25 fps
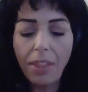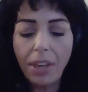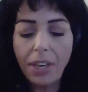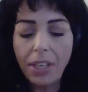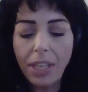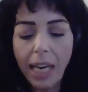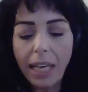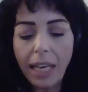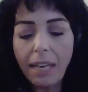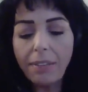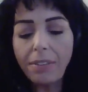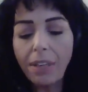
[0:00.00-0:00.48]
The
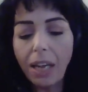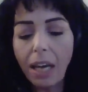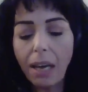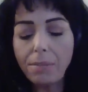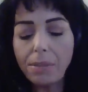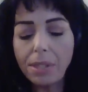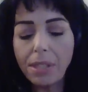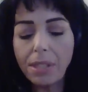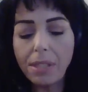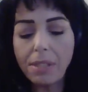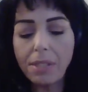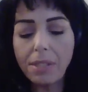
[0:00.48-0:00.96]
Nine of
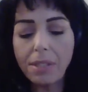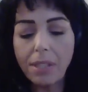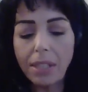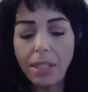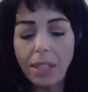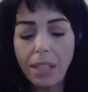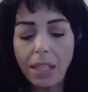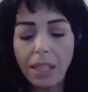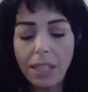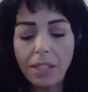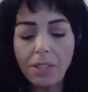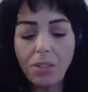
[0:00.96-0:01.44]
Cups is
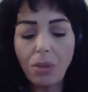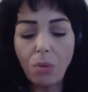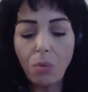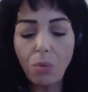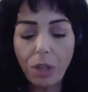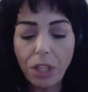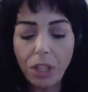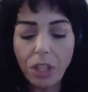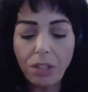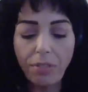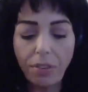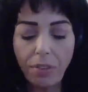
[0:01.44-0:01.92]
the
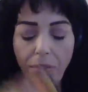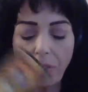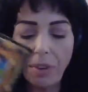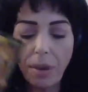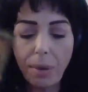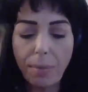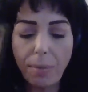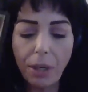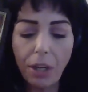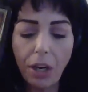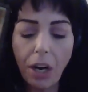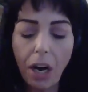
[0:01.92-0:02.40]
wish
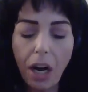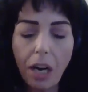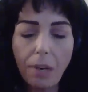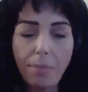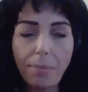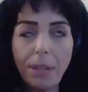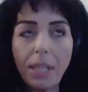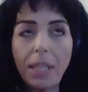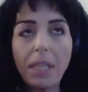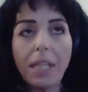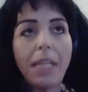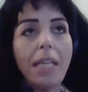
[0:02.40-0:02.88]
fulfillment card,
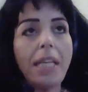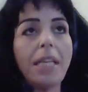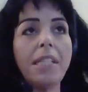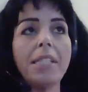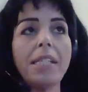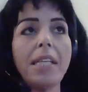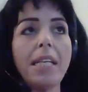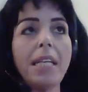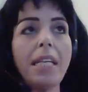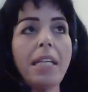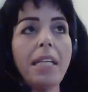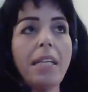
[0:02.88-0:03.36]
but
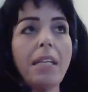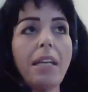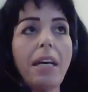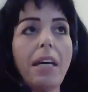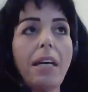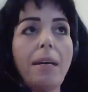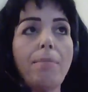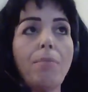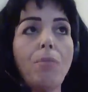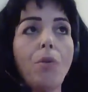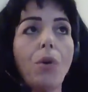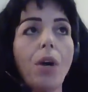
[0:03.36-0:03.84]
it's in
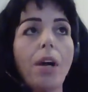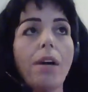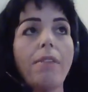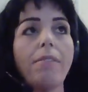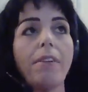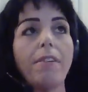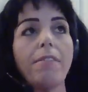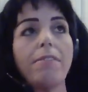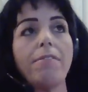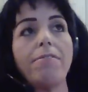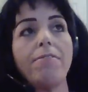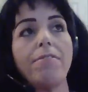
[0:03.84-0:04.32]
more
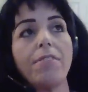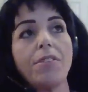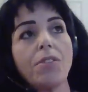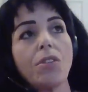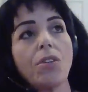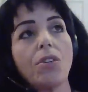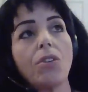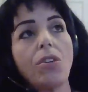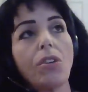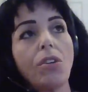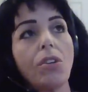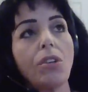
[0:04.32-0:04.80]
of a
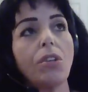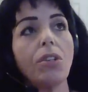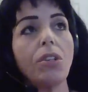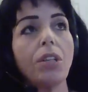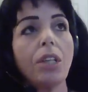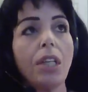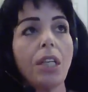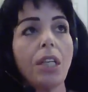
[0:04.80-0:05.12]
physical,